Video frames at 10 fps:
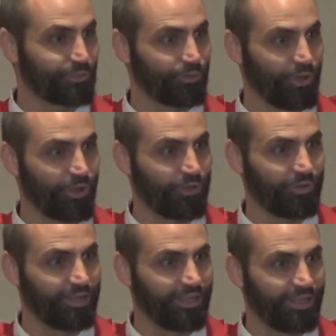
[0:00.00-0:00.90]

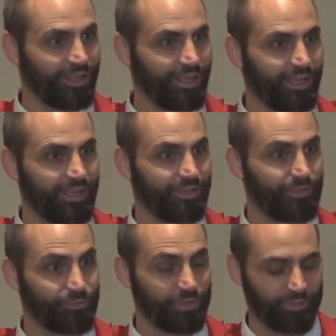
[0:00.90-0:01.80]
grow uh,
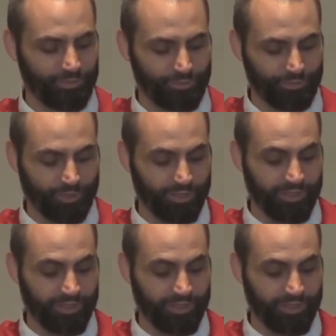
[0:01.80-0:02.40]
through, through